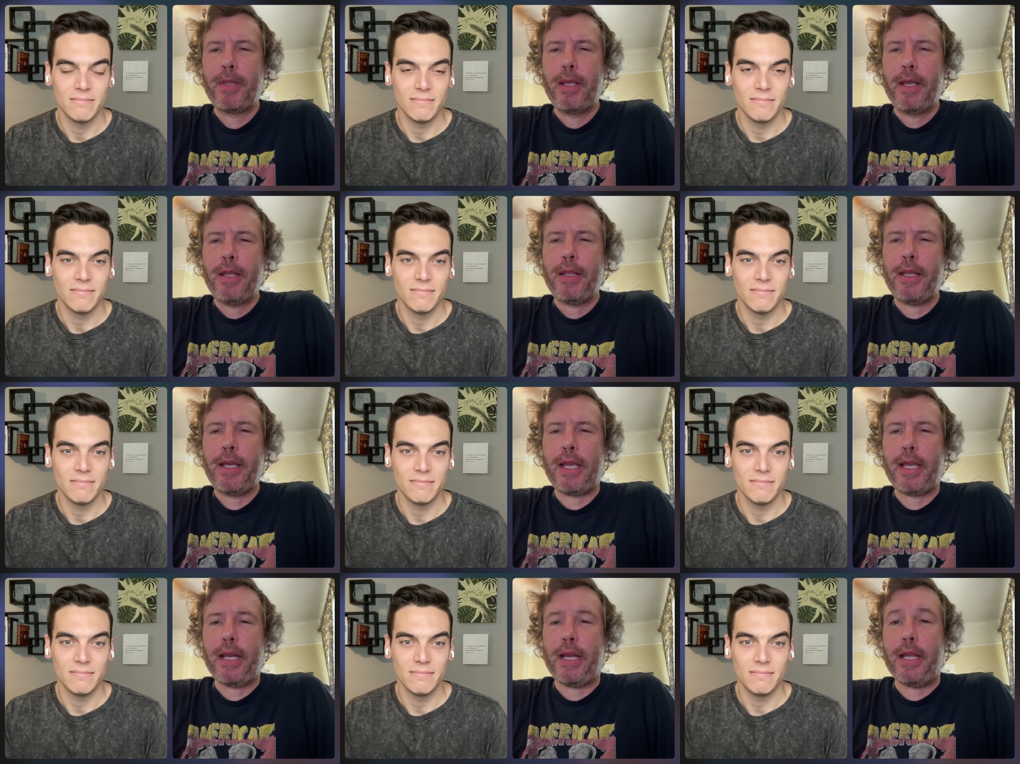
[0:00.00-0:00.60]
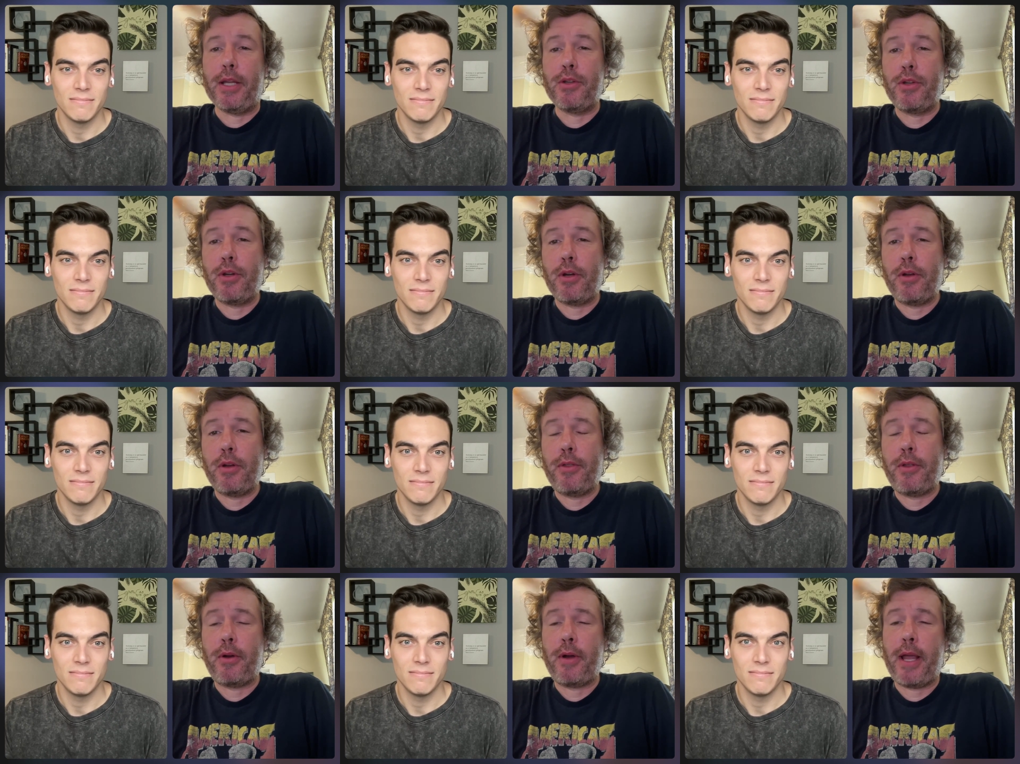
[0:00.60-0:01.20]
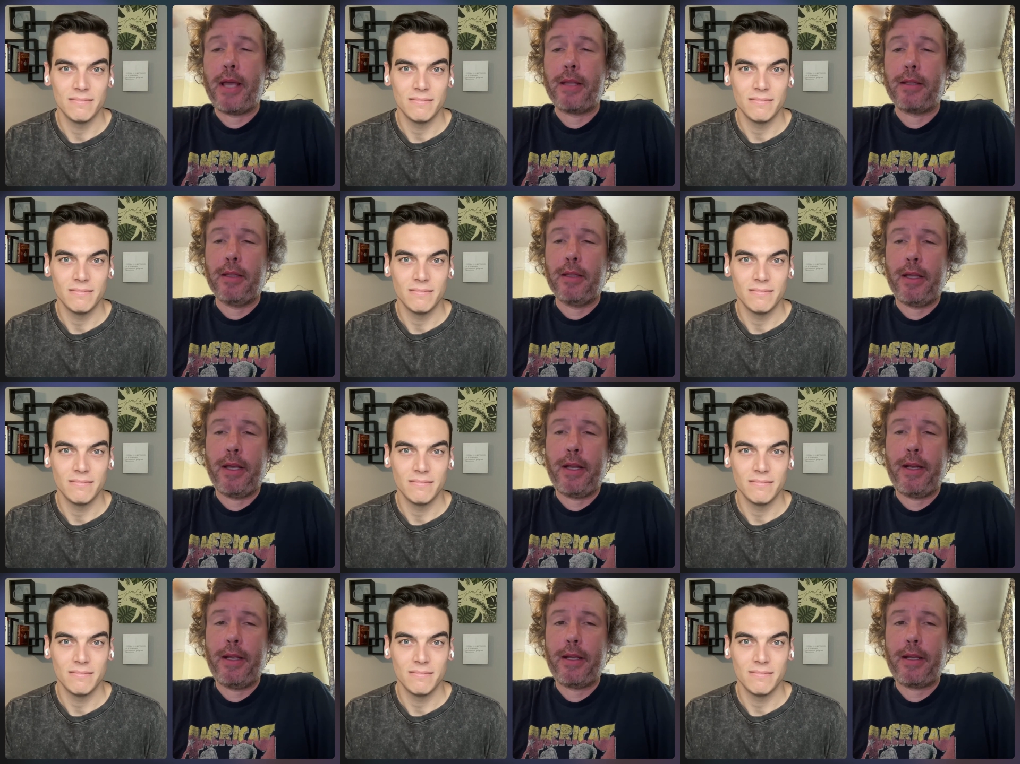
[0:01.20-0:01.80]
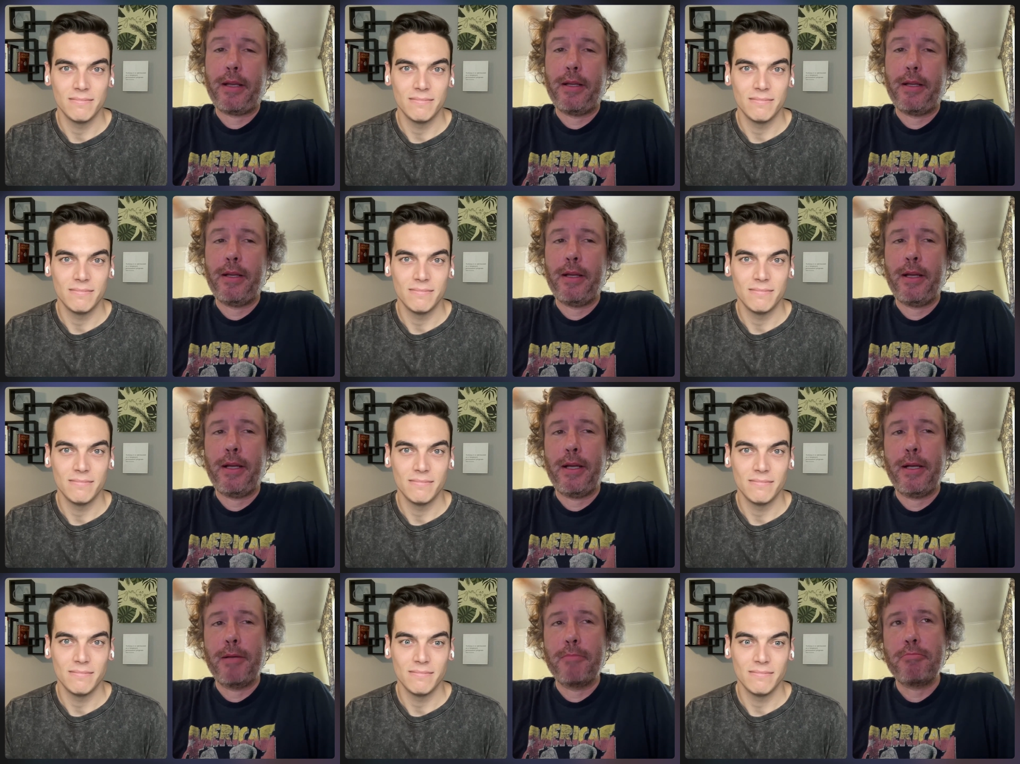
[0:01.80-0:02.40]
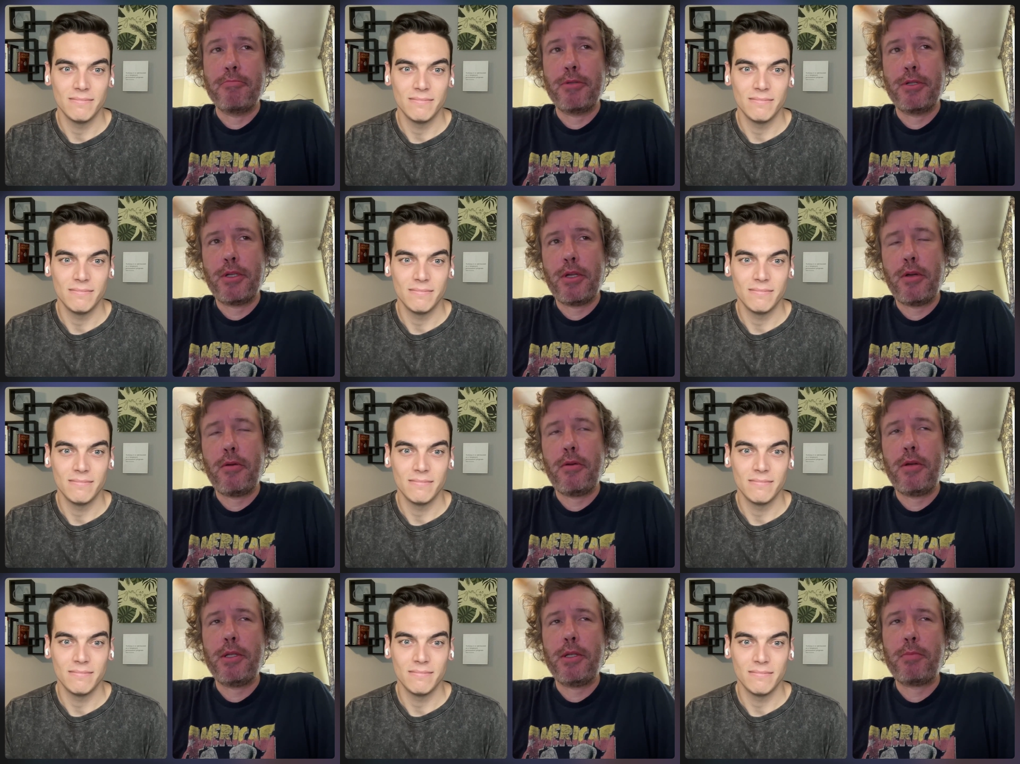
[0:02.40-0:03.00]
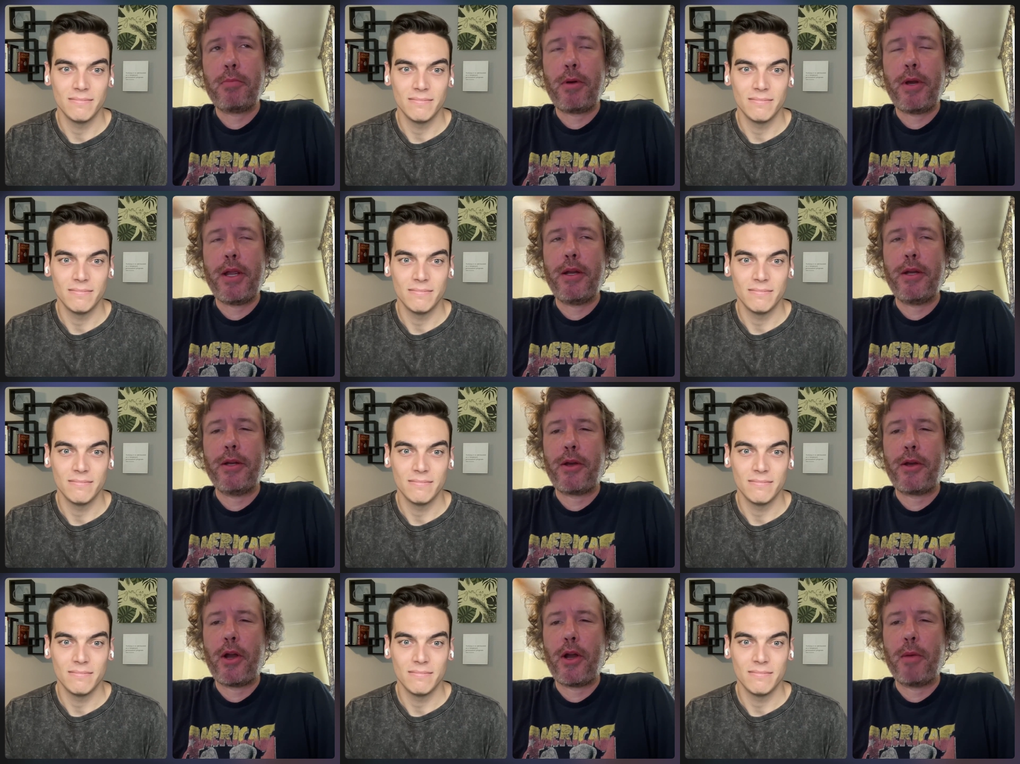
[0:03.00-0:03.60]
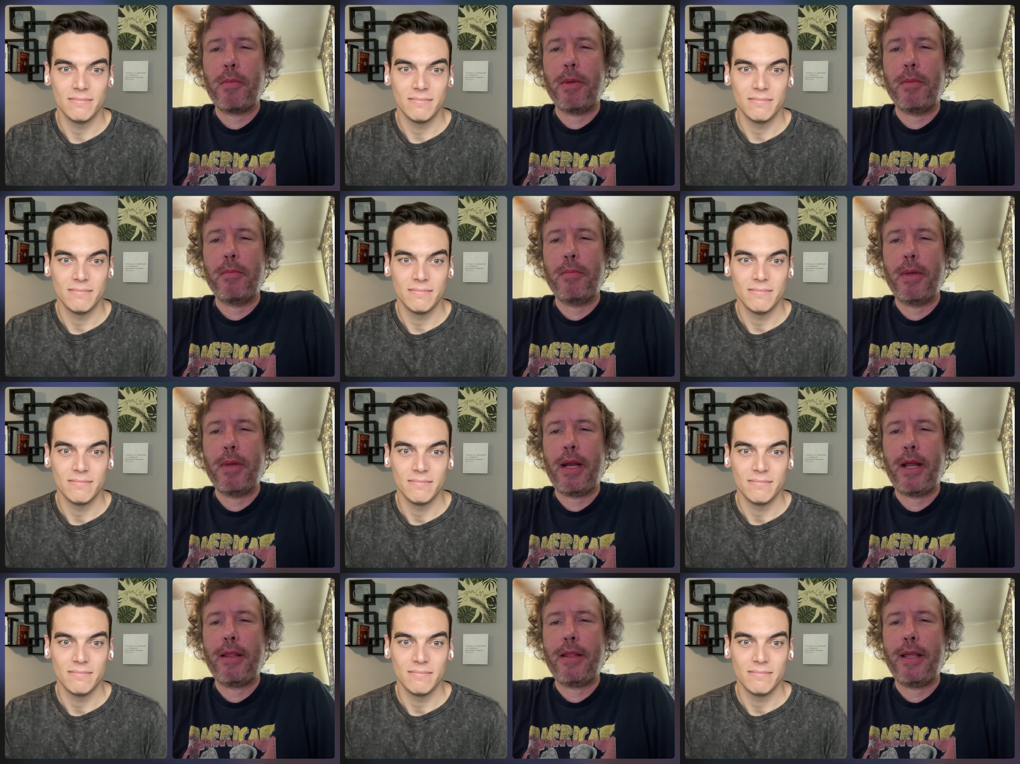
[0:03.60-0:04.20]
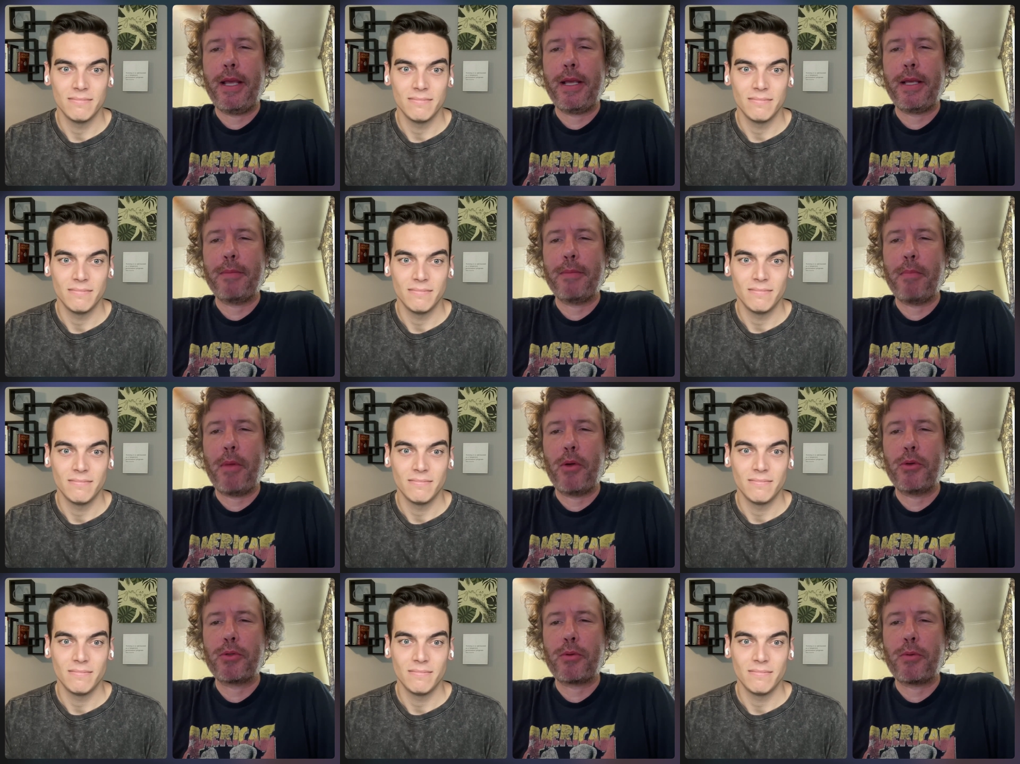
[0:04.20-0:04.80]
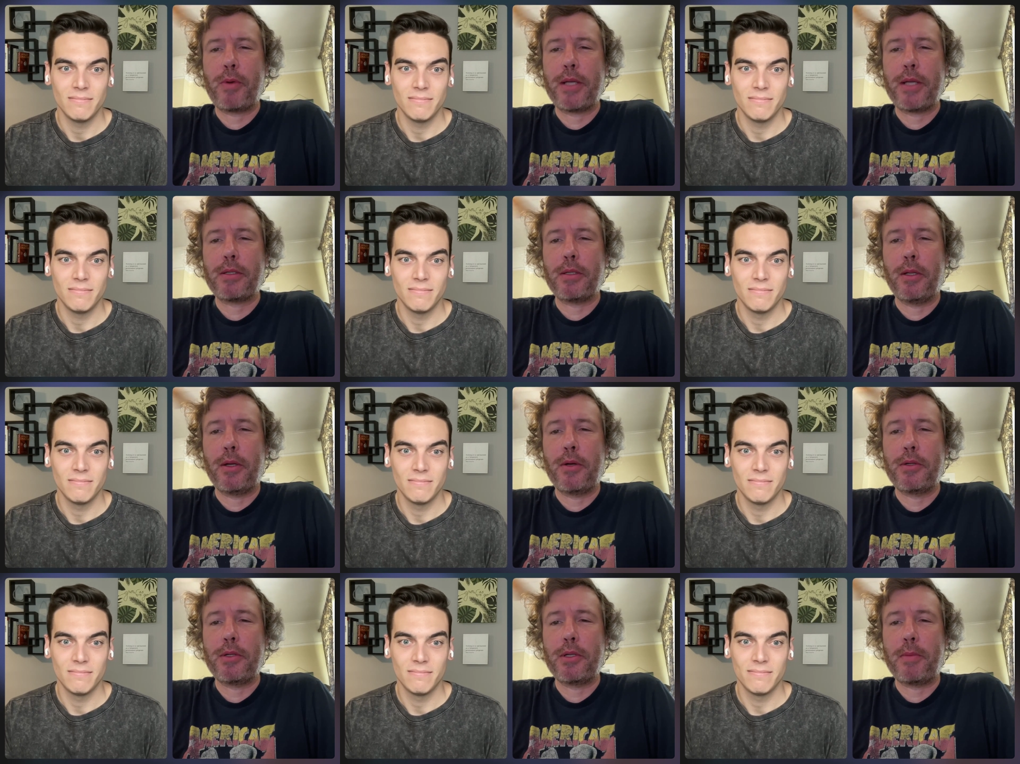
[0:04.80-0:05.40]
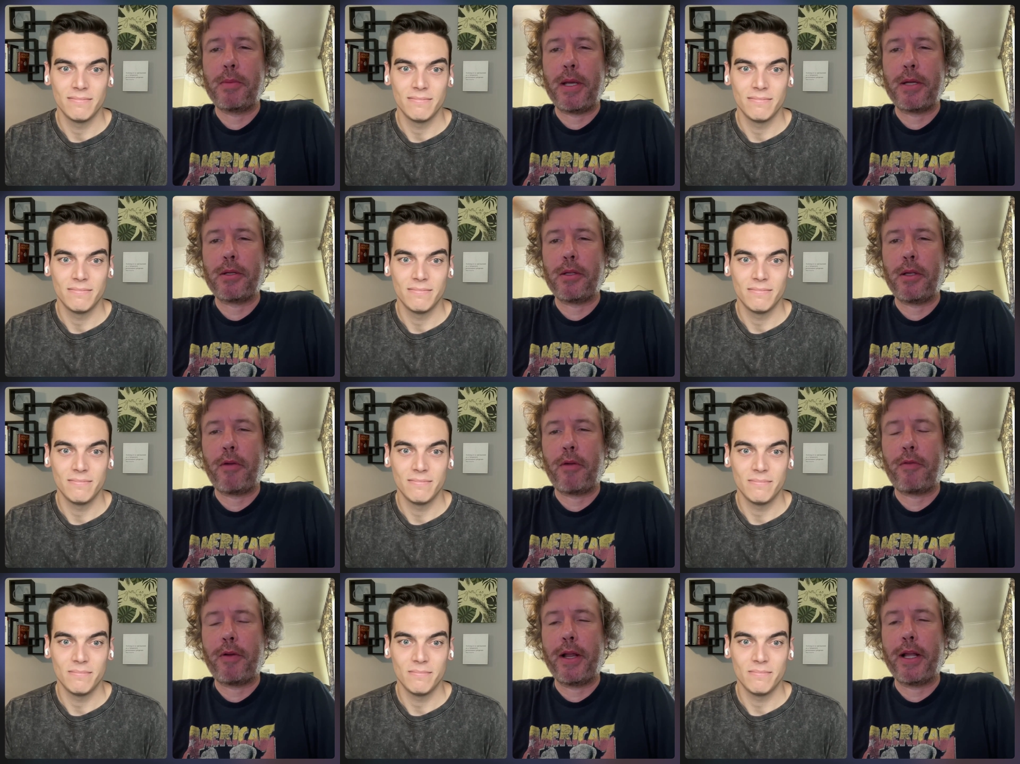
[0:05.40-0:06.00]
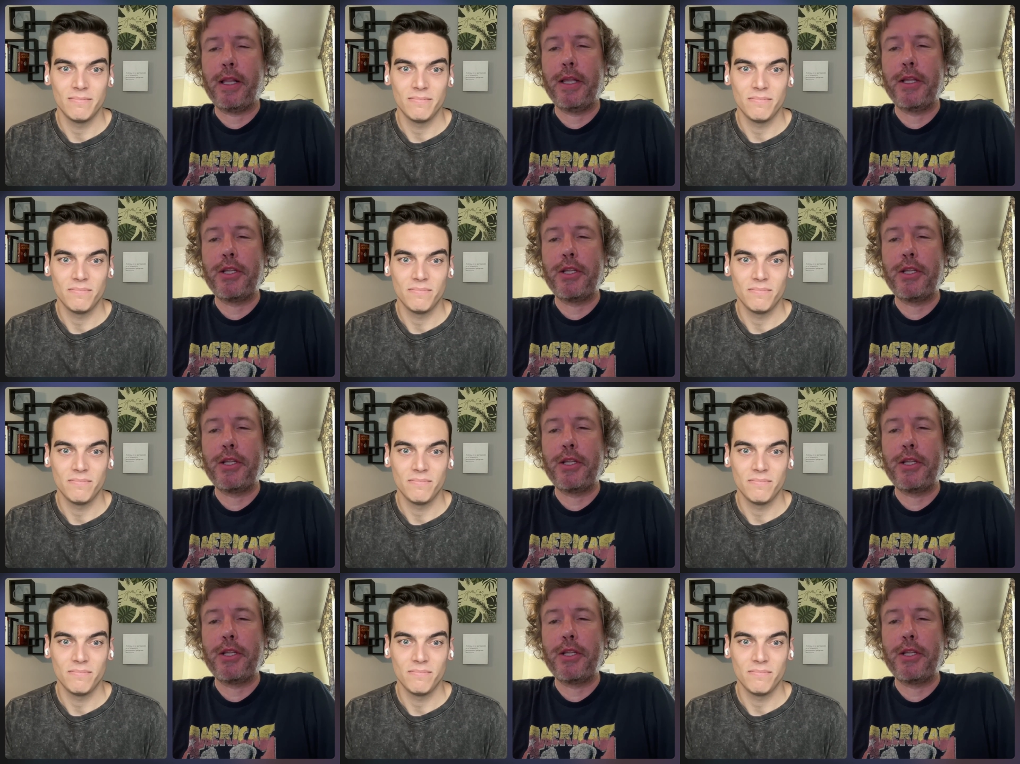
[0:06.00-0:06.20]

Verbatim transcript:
Speaker 1: They get injured, they're athletic. Um, so it's predetermined, but I think most wrestlers, especially our friend Glenn